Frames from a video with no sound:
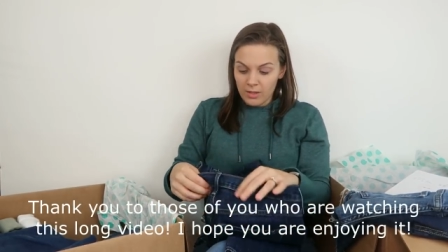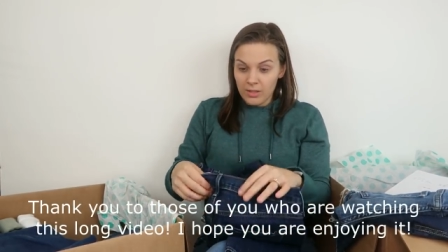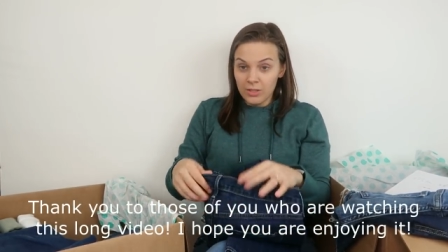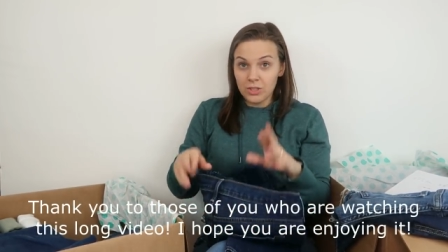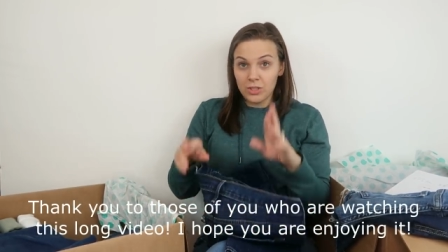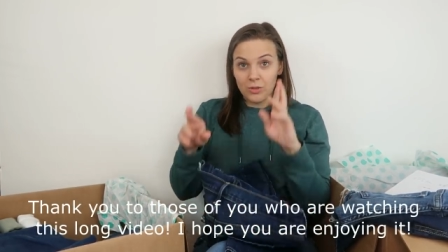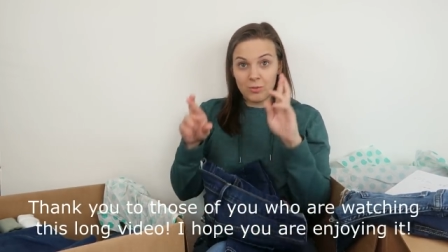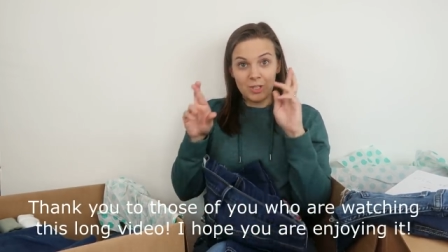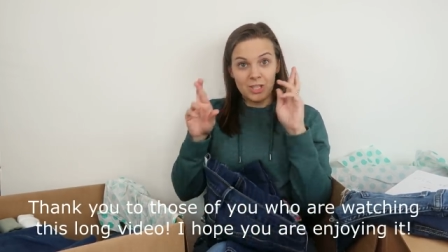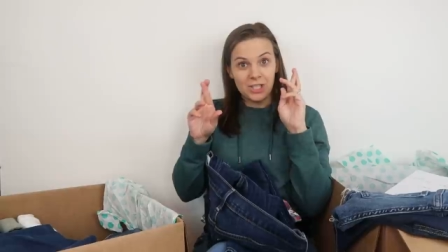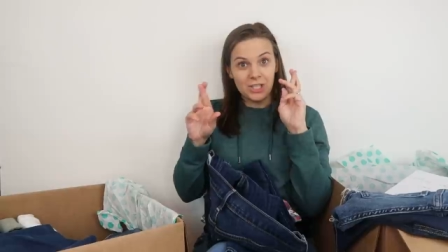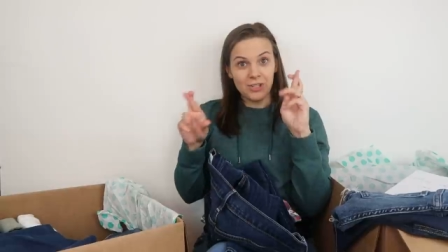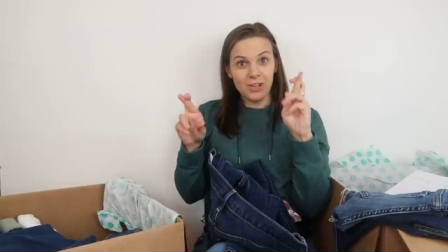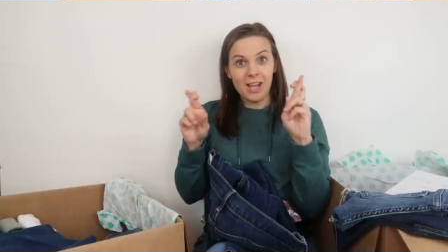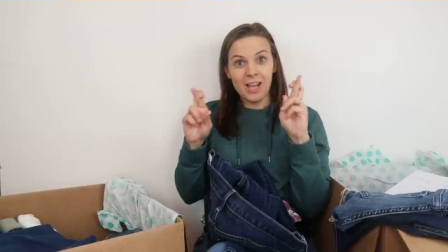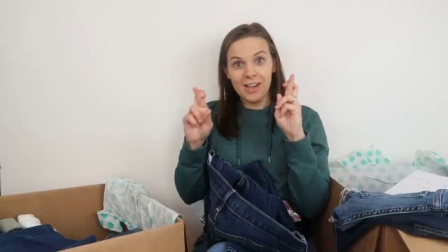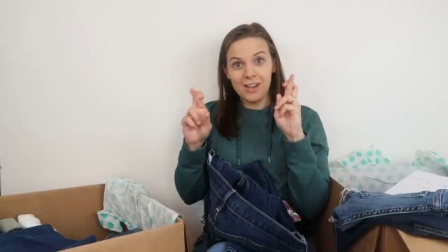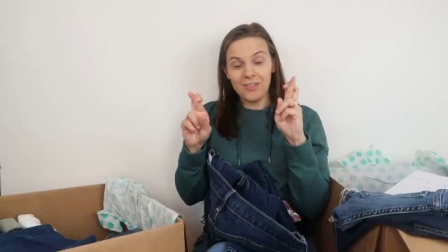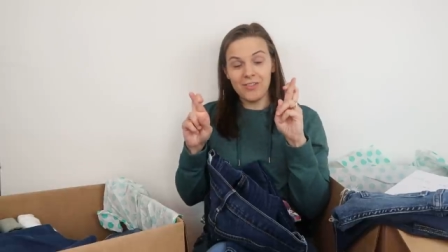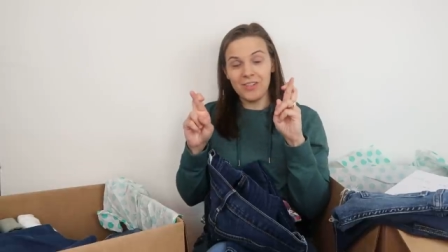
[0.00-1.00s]
So we still
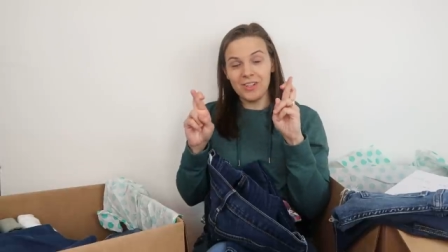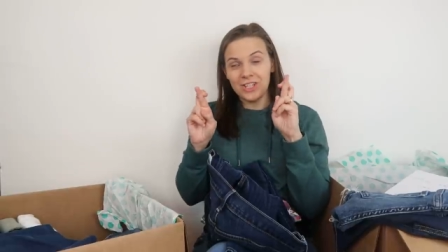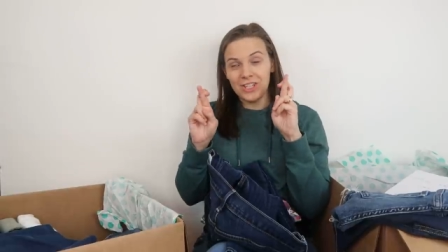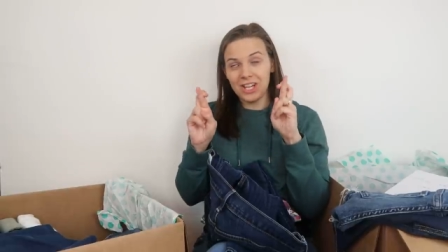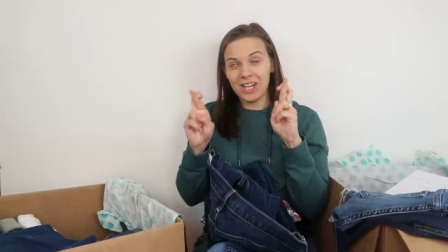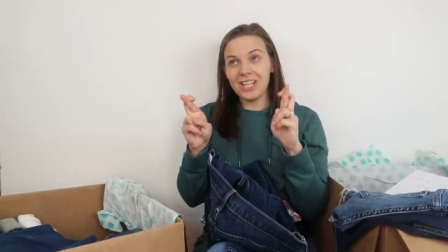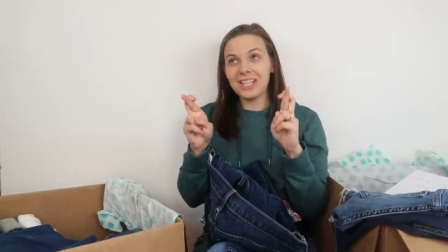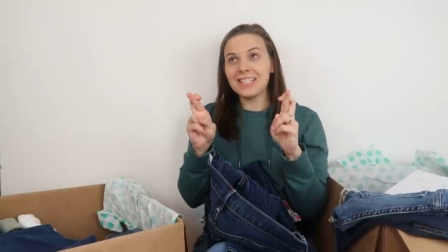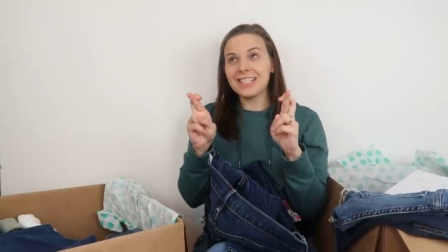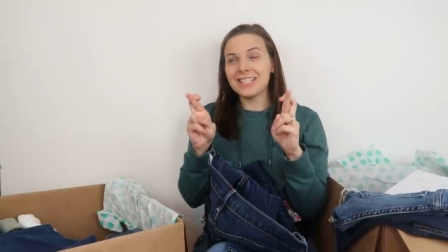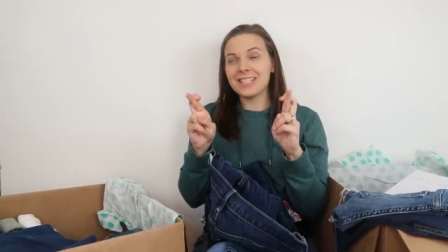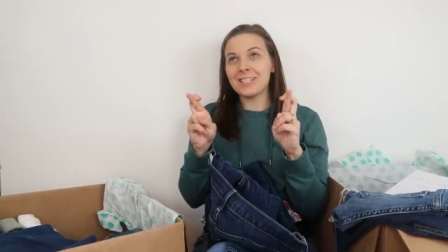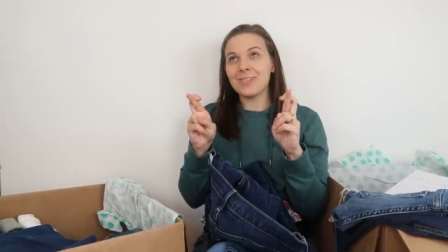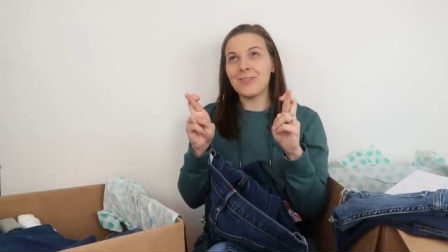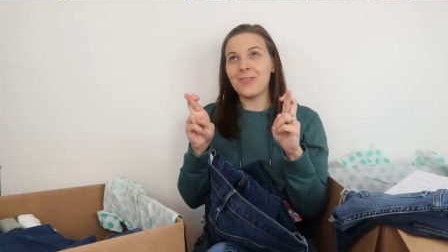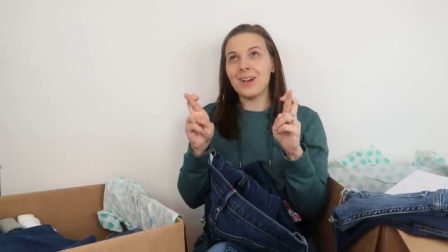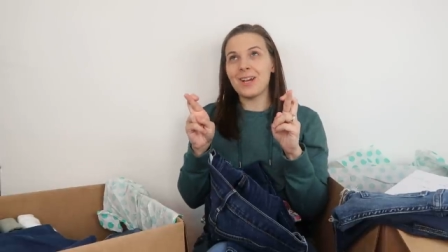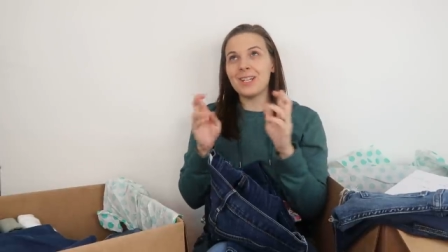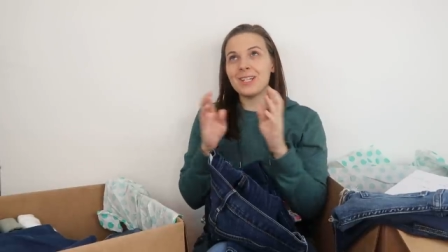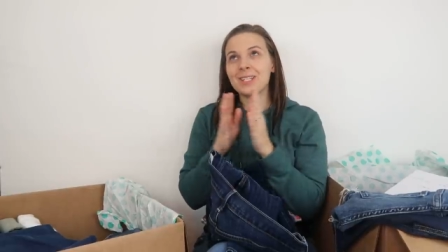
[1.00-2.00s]
have a chance to
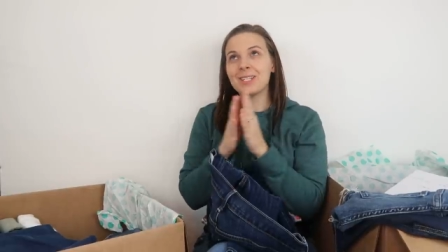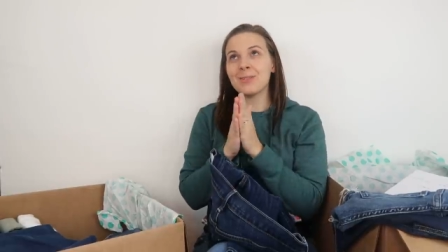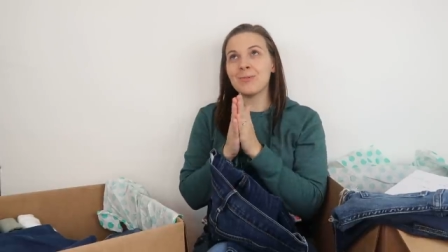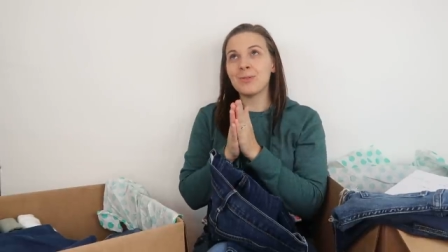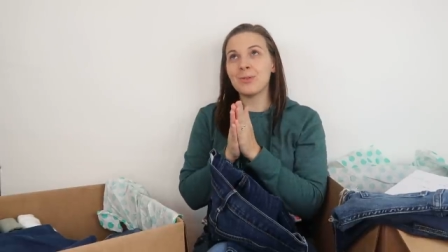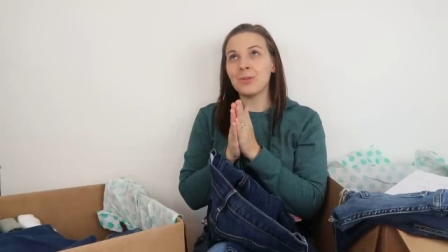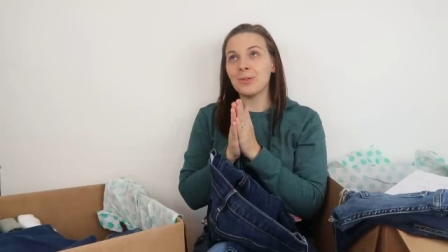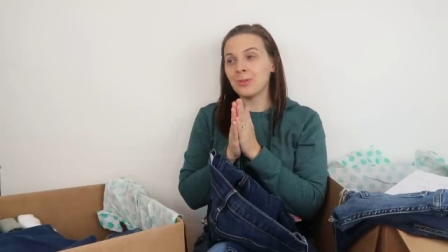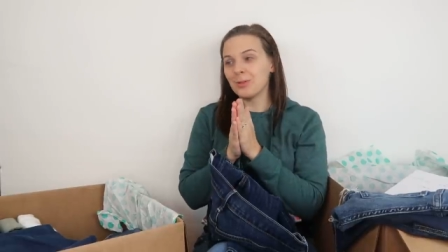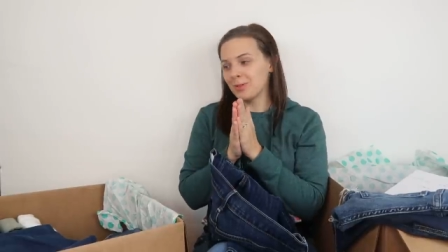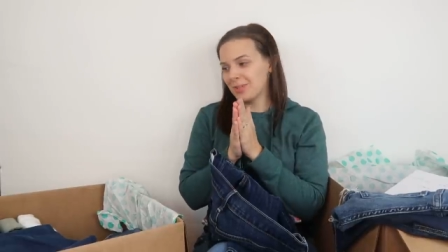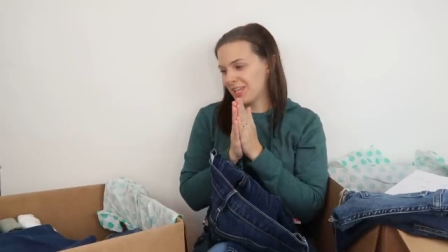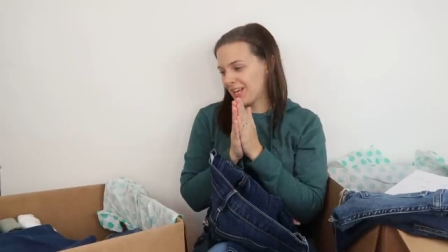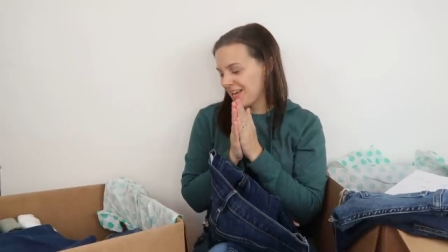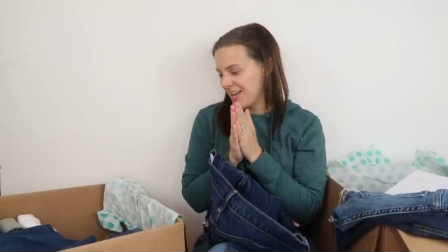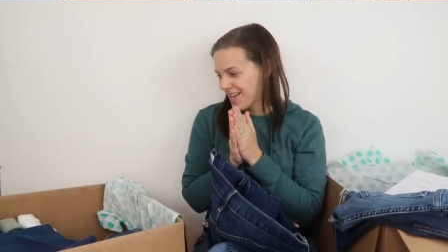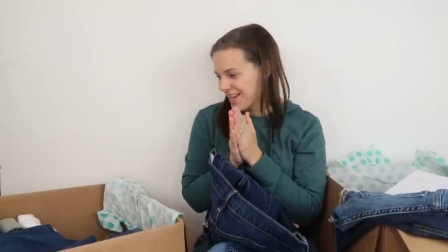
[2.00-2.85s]
find some gold.